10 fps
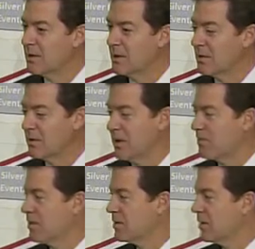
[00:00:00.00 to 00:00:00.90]

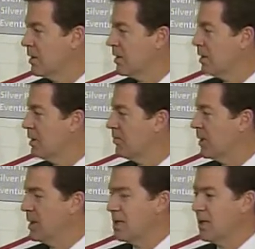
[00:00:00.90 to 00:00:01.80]
That's what's going to end
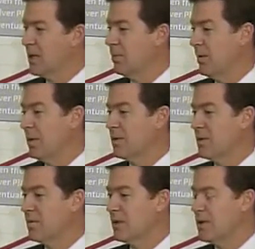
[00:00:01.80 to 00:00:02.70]
up taking place.
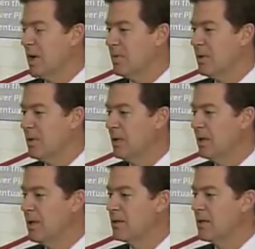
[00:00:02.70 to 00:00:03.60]
That's what's happening in
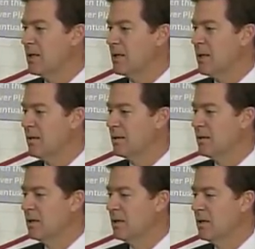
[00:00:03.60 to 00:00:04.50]
my state now.
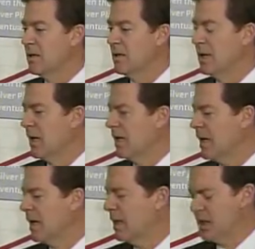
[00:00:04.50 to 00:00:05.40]

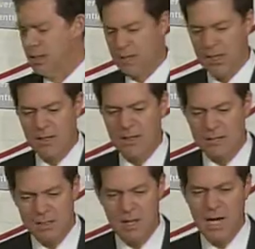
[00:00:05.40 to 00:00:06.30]
And it
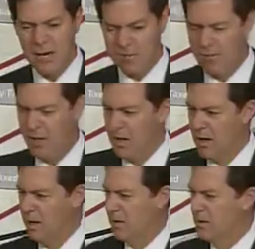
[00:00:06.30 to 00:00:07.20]
is not
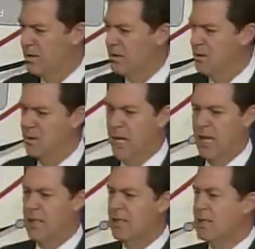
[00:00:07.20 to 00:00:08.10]
fair to do that,
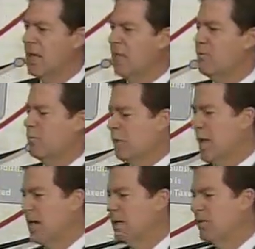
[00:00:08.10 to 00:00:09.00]
and it's not
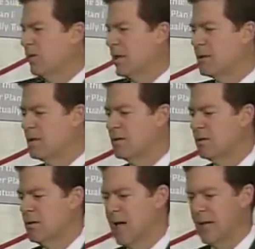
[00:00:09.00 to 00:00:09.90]
right for us to
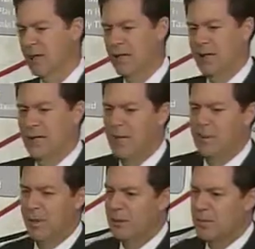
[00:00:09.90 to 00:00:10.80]
do that. And
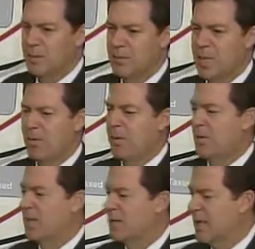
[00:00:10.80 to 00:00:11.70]
most of the people
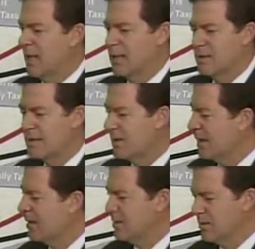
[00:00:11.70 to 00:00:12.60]
across Kansas
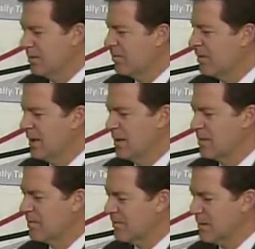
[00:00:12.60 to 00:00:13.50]
think this whole thing
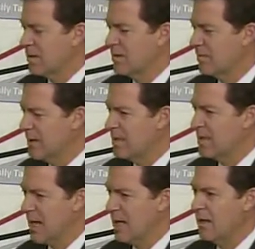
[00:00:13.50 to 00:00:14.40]
is fiscal
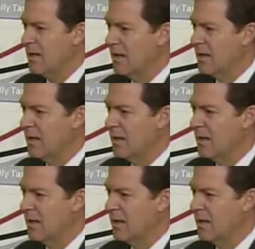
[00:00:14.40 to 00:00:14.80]
insanity.